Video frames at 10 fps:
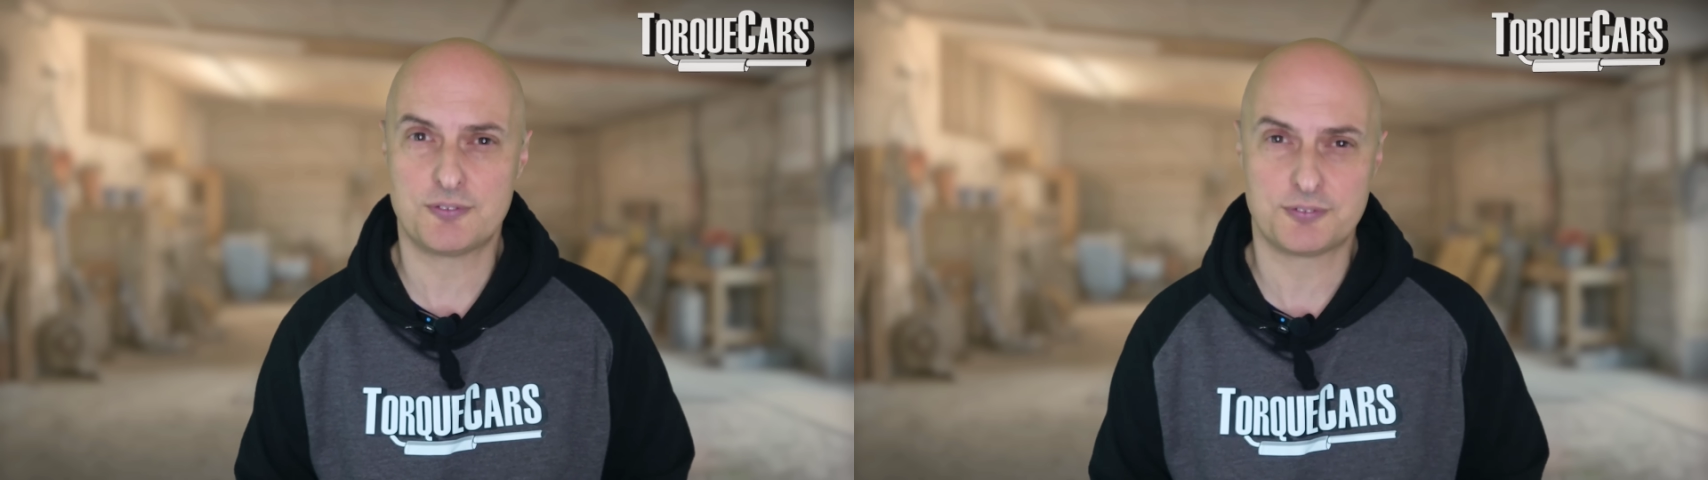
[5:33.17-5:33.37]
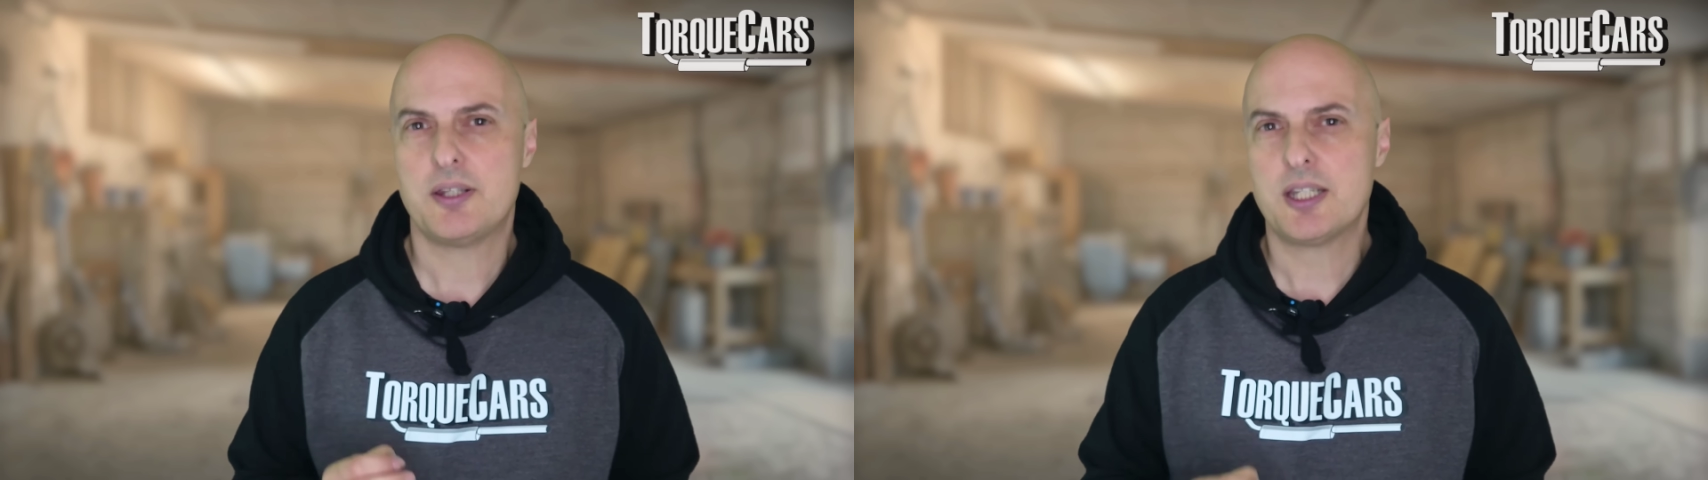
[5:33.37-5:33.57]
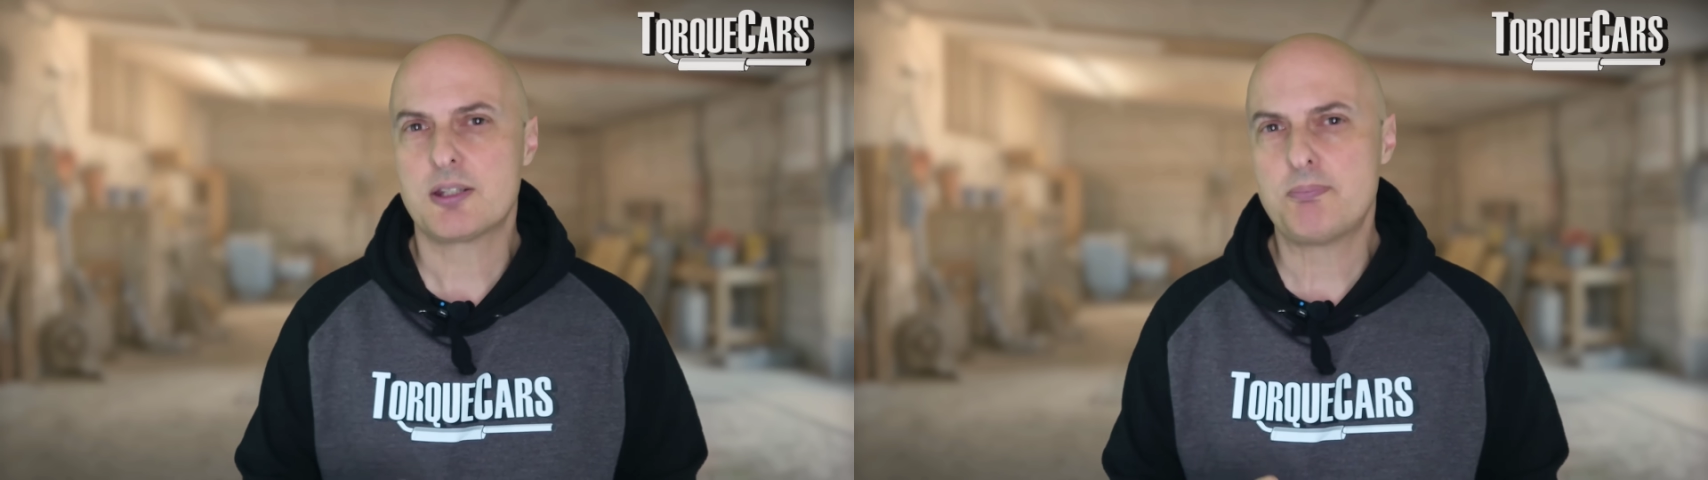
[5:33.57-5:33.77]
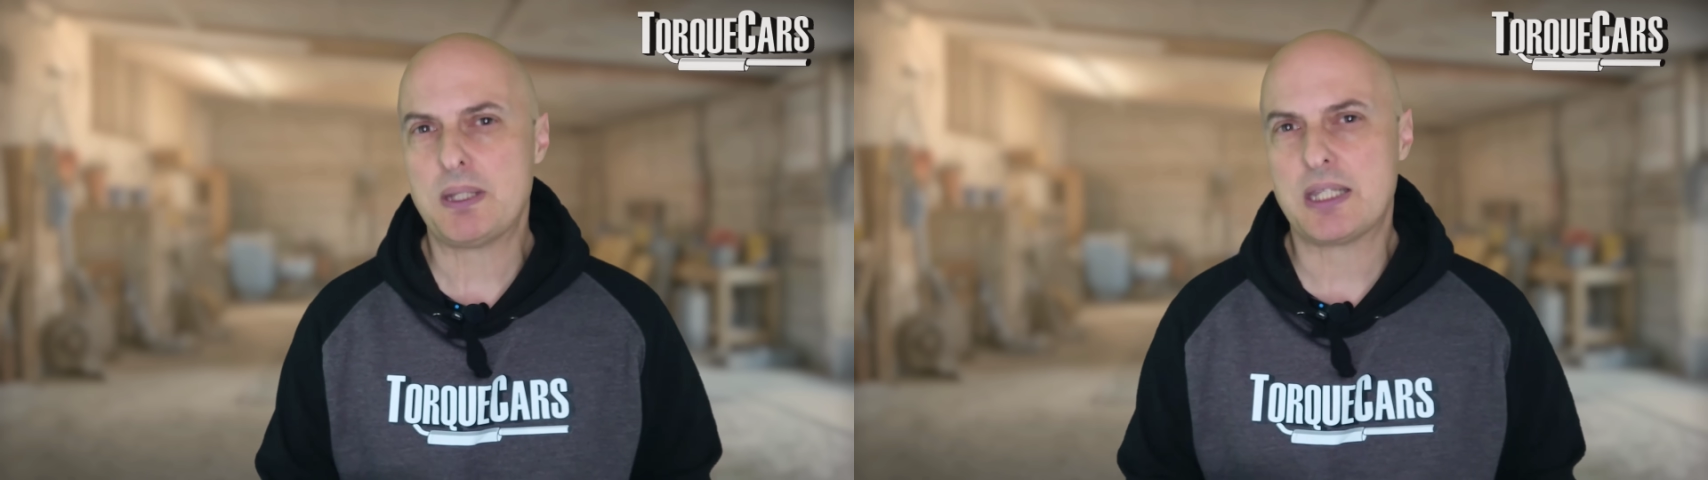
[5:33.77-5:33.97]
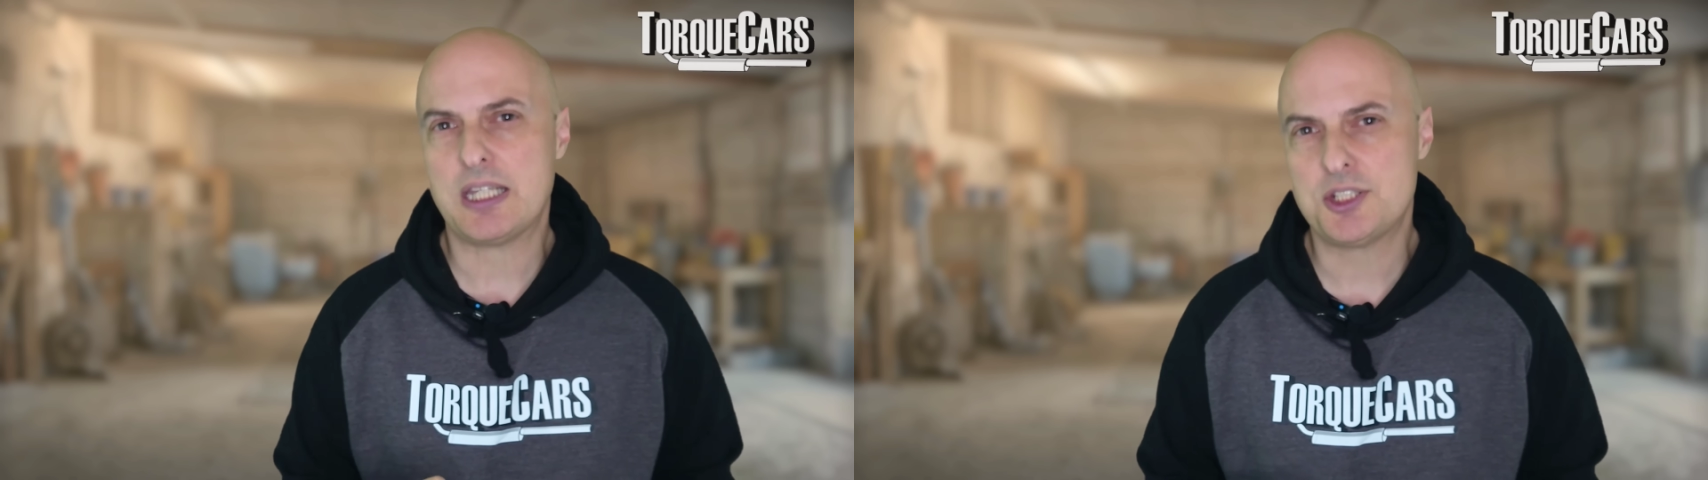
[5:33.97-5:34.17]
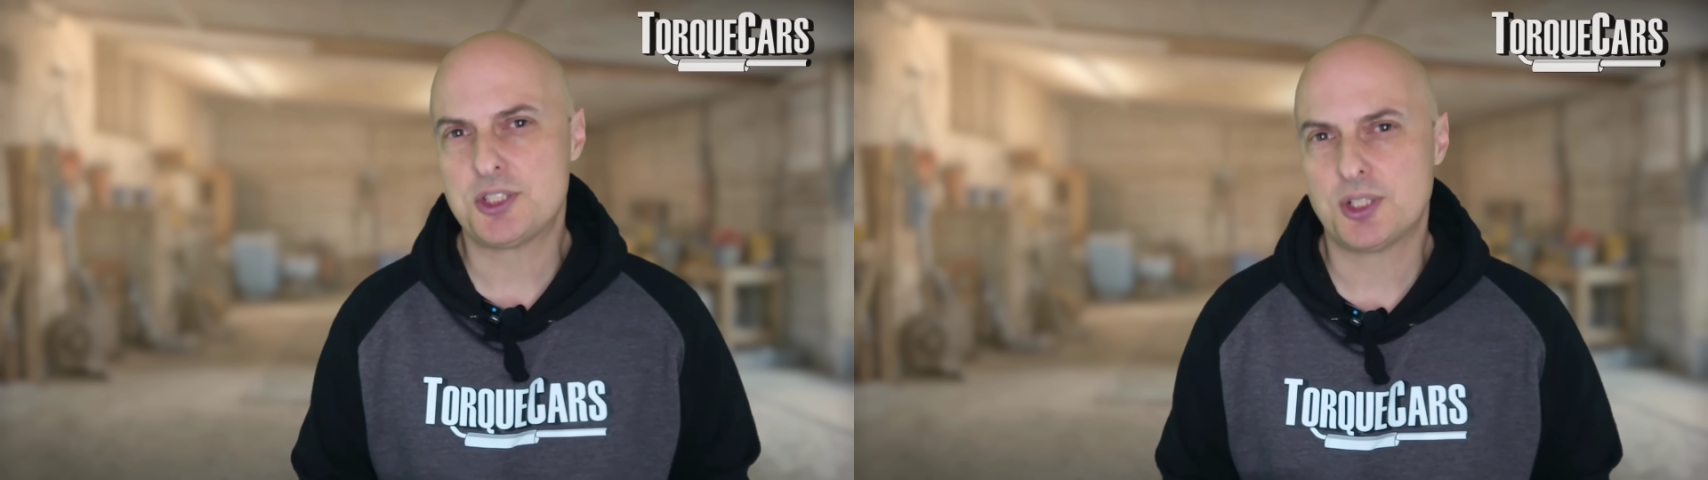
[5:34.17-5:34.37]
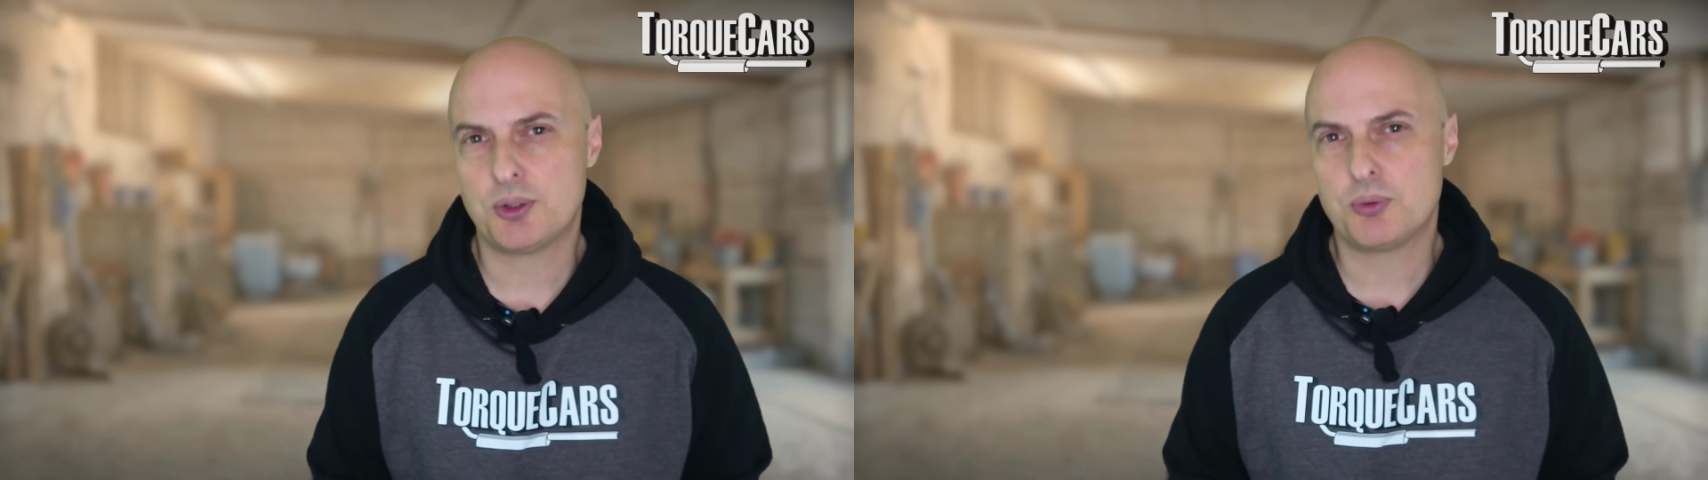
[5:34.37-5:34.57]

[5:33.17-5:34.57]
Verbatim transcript: The other big issue